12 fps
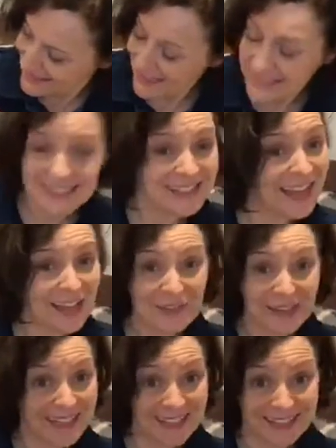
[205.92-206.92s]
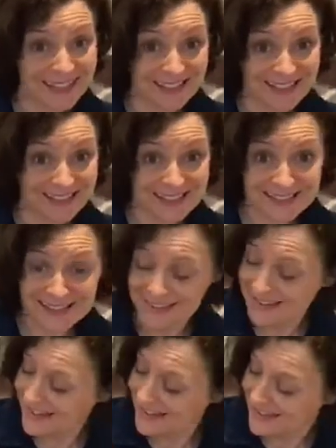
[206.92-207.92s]
Didn't have a Kit Kat
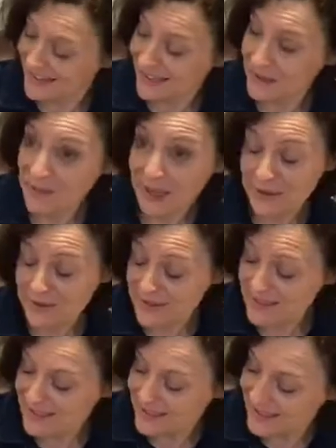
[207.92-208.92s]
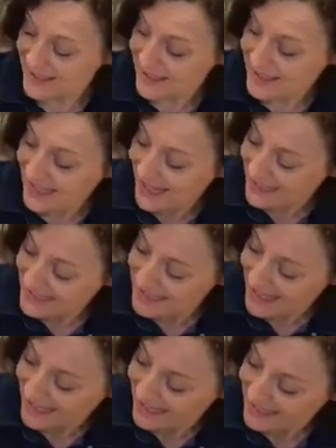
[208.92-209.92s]
in my house. And a
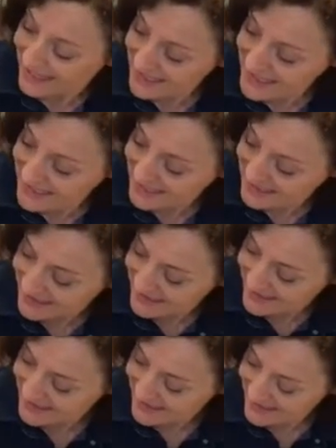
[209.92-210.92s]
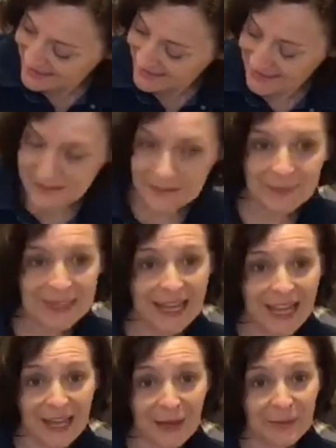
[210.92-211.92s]
kitten.
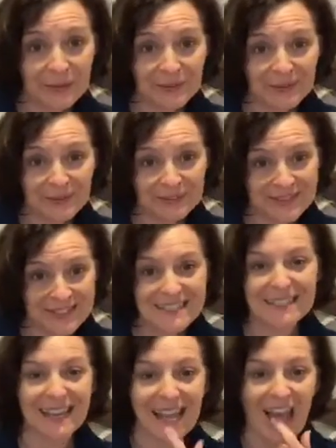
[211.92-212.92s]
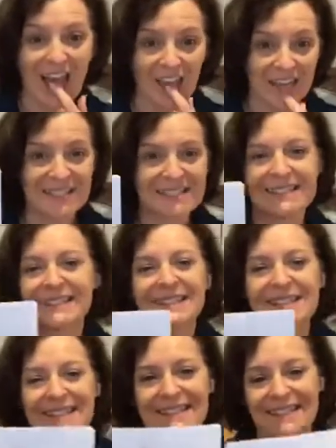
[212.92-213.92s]
Meow. Just like Haggis,
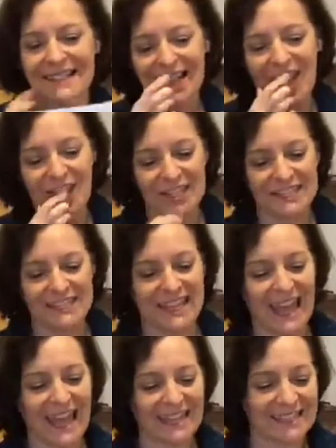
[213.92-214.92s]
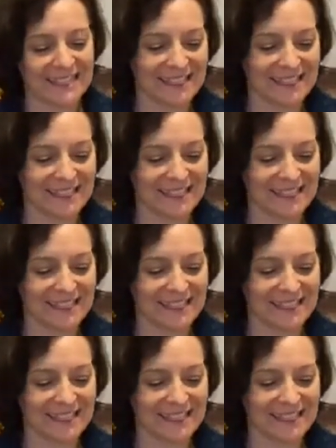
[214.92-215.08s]
Lisa's little kitten cat.